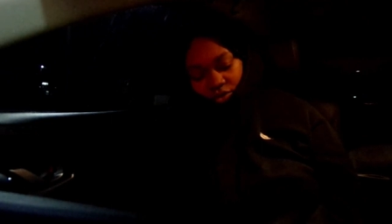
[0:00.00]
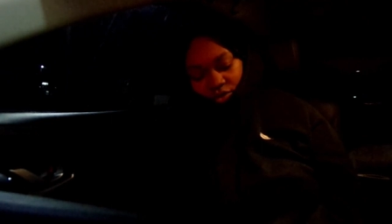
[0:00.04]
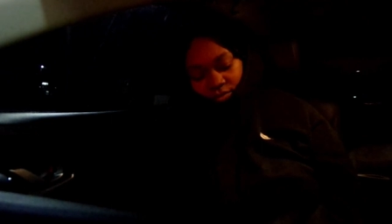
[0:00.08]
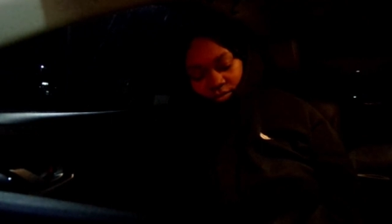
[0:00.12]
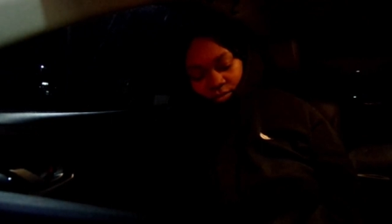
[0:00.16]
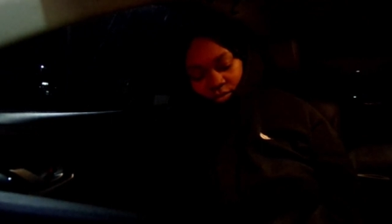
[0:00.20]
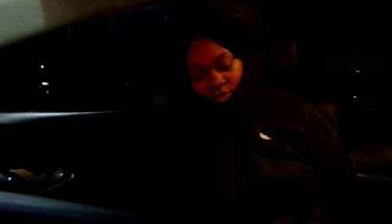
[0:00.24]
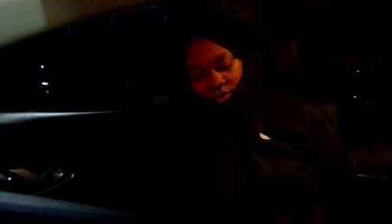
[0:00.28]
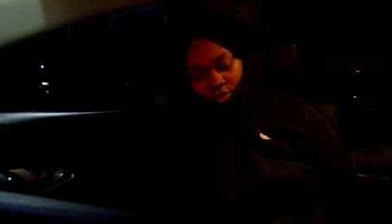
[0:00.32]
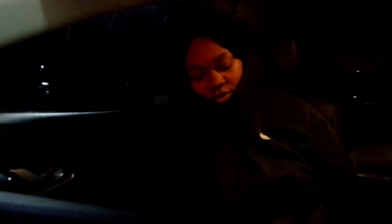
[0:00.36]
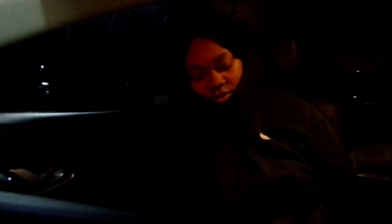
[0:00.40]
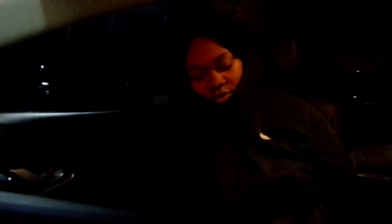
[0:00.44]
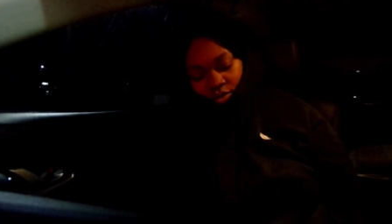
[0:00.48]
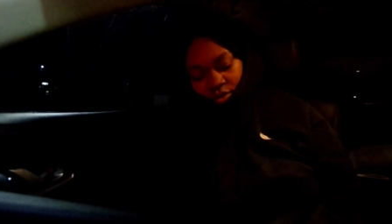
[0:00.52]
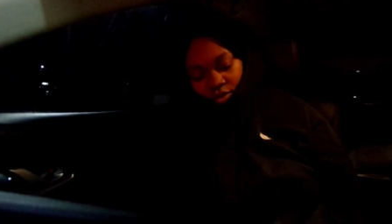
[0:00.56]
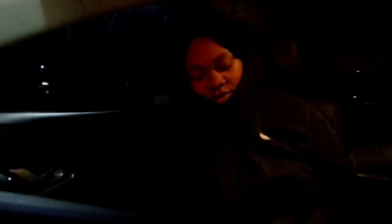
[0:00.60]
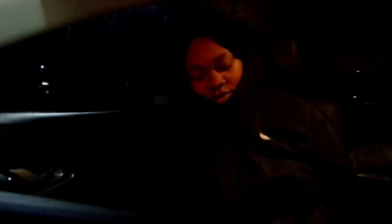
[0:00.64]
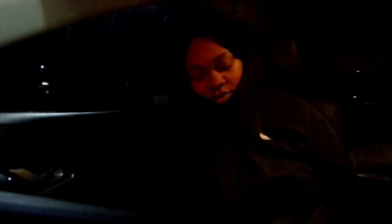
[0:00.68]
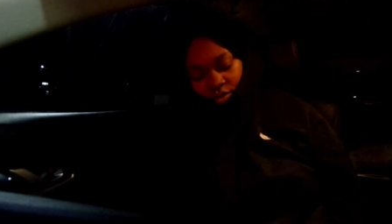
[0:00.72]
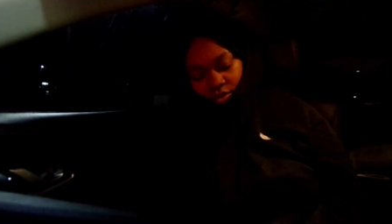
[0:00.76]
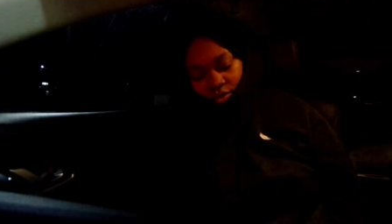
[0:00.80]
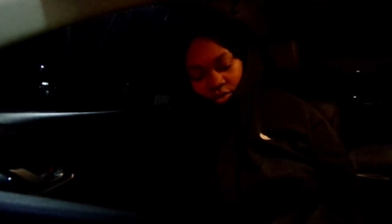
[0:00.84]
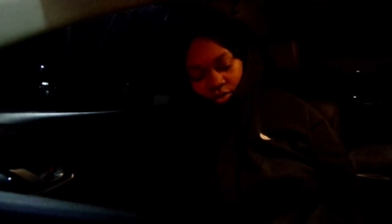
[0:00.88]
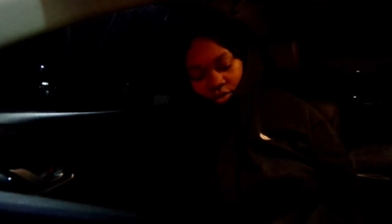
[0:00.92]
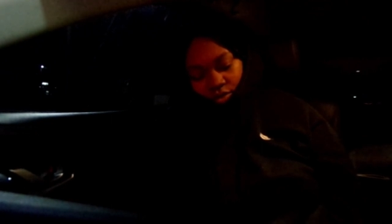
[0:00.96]
man.
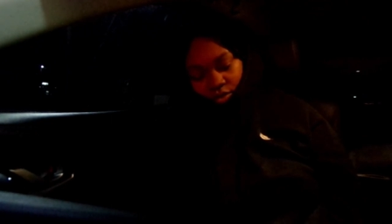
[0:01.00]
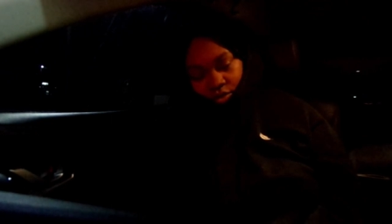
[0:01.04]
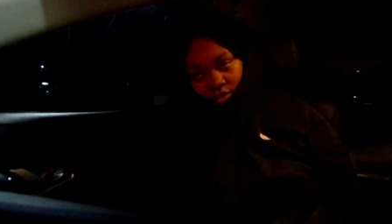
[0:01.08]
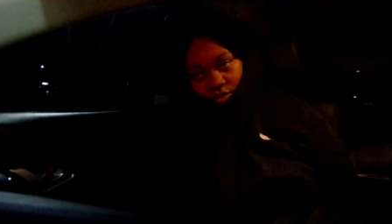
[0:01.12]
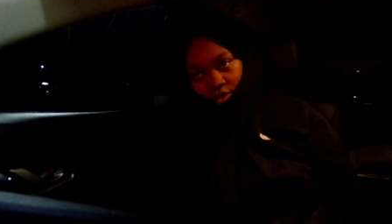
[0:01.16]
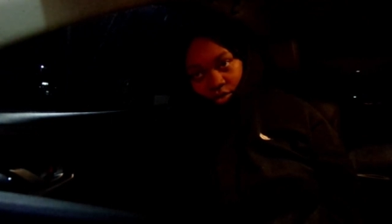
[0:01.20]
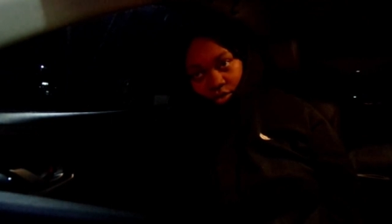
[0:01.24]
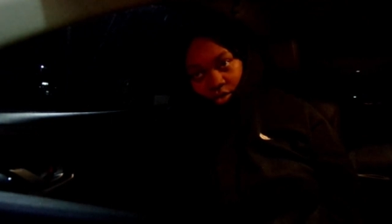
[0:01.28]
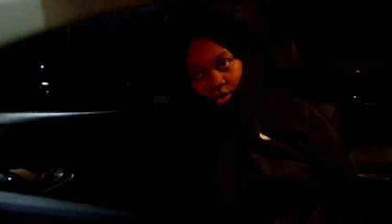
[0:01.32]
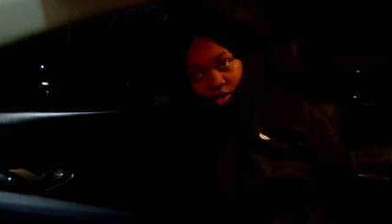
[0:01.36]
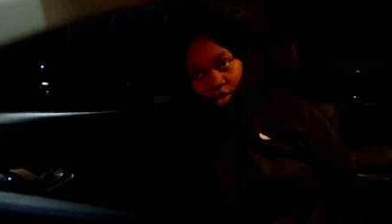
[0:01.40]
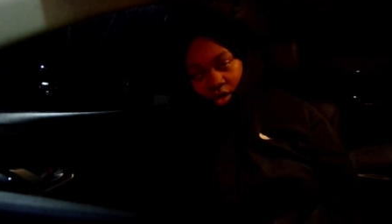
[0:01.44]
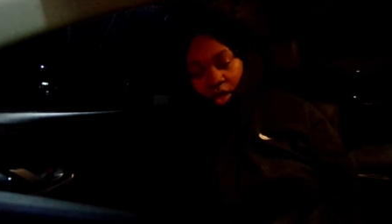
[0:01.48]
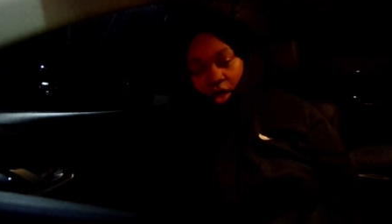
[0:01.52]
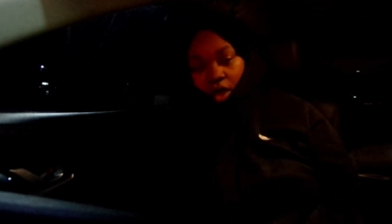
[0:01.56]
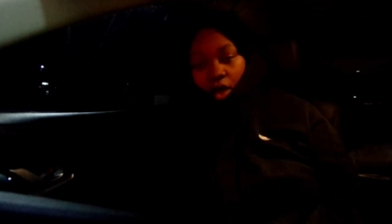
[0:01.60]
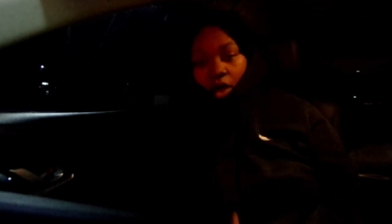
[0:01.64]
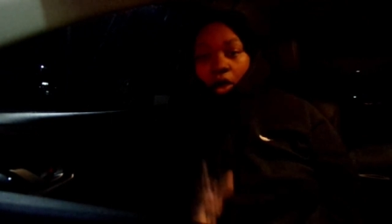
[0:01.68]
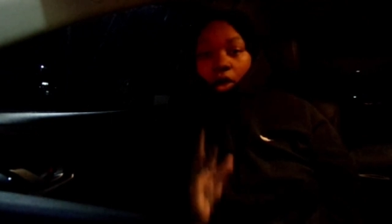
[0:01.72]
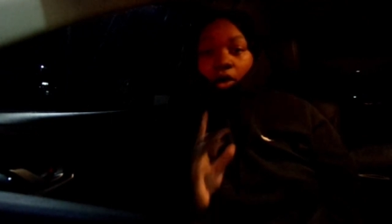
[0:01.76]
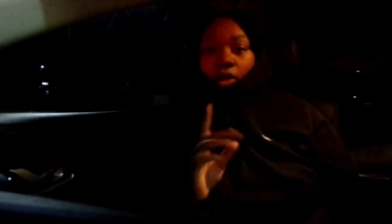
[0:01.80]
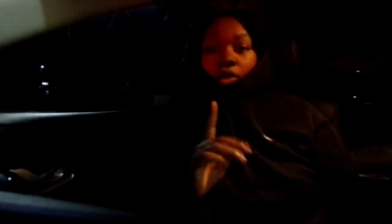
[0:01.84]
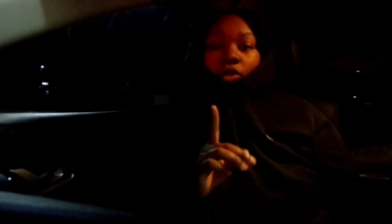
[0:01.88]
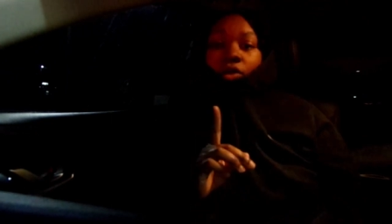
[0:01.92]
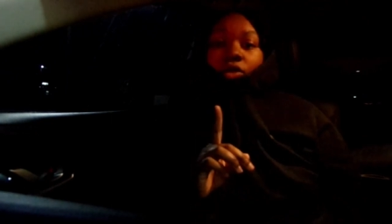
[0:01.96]

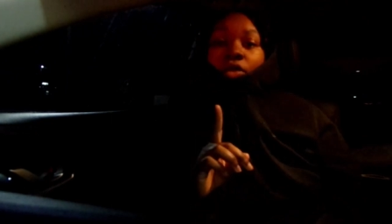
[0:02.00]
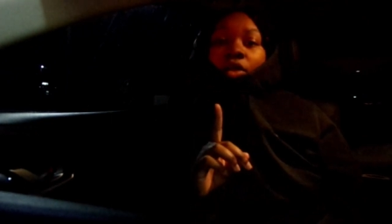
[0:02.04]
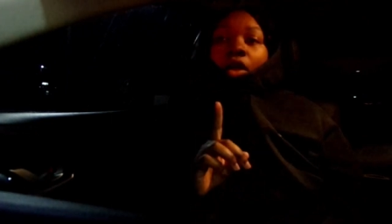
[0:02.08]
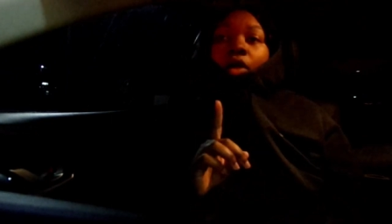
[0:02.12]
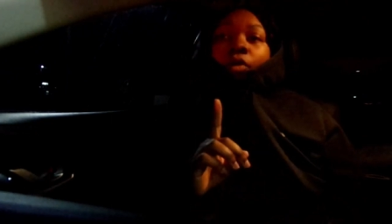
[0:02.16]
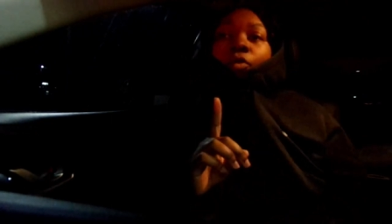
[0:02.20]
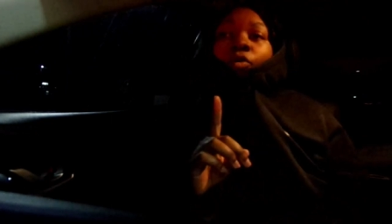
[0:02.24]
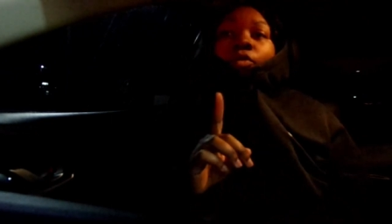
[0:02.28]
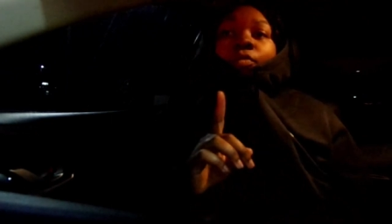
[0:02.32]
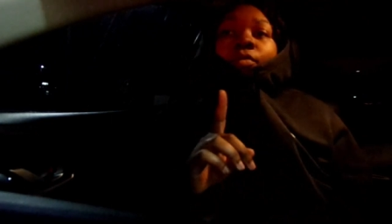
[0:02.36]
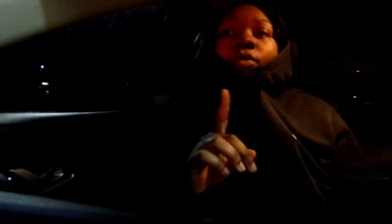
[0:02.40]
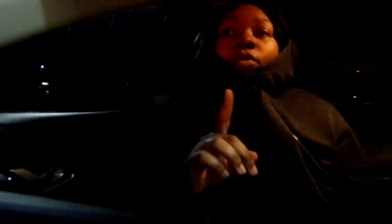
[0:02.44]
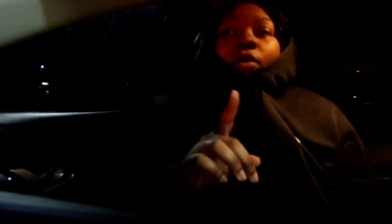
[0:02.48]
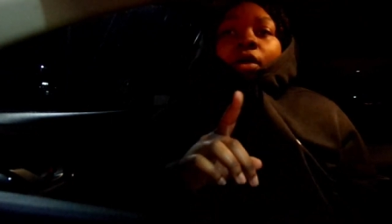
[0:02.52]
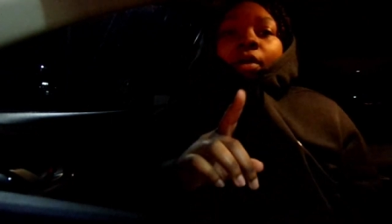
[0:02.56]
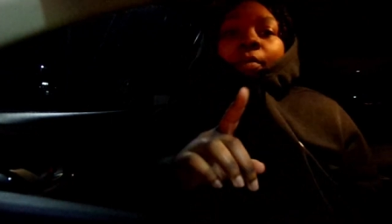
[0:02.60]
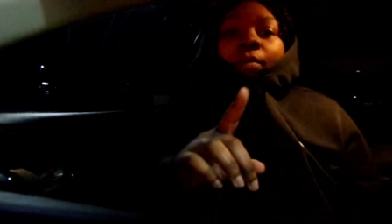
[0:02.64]
Hold on, y'all. We'll be right